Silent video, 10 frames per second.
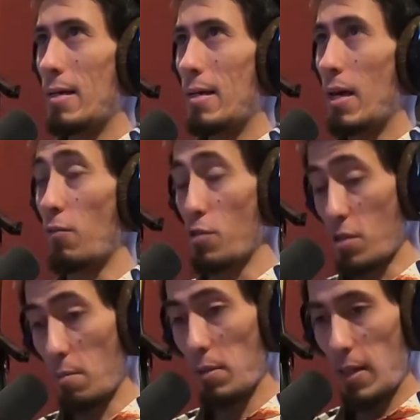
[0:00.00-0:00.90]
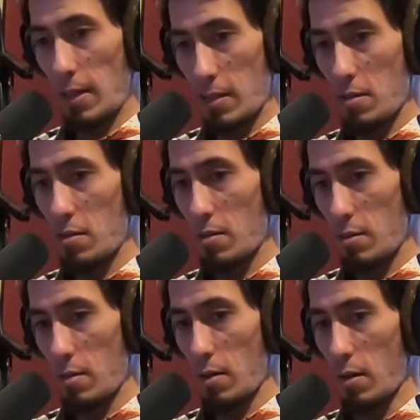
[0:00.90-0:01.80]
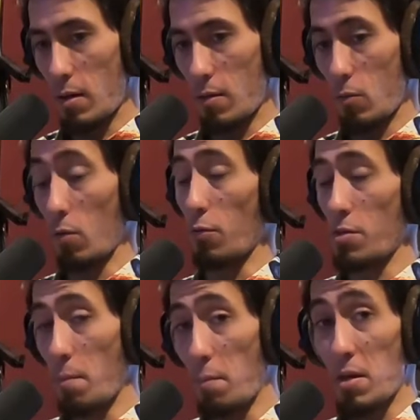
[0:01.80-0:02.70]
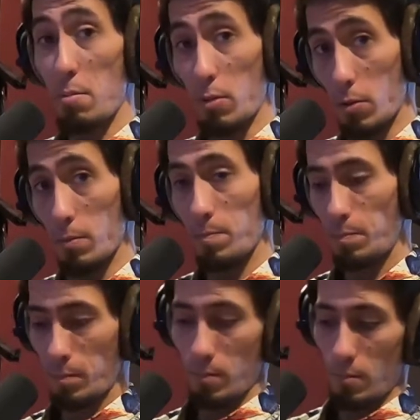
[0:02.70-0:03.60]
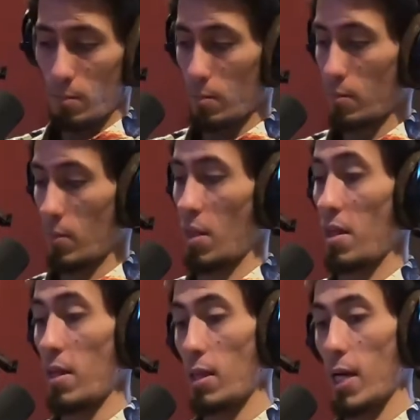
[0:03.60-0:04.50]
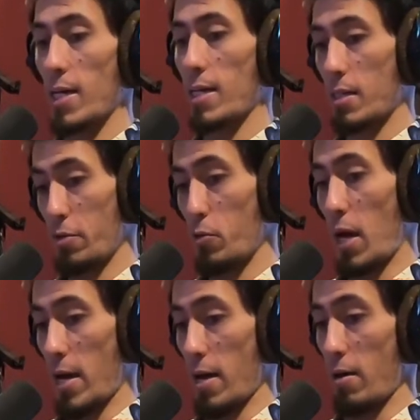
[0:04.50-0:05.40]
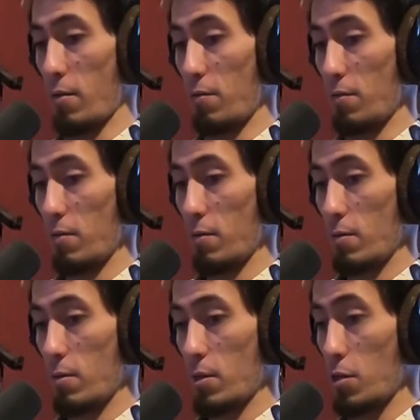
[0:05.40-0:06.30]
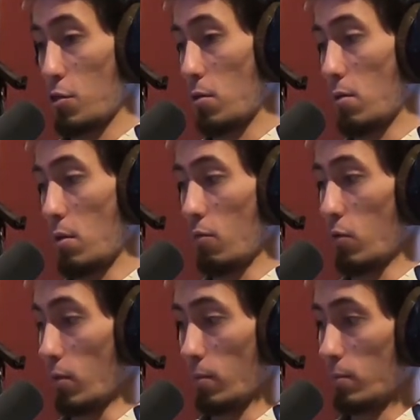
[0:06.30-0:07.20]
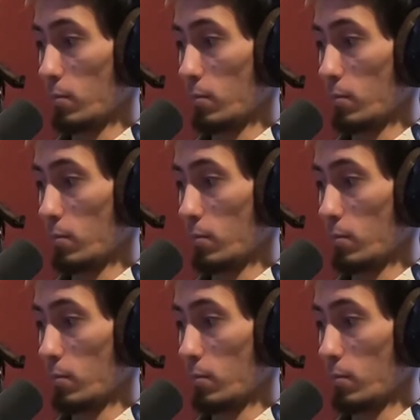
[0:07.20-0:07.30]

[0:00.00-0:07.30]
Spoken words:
And for some plugins, for some people, they like to have control over,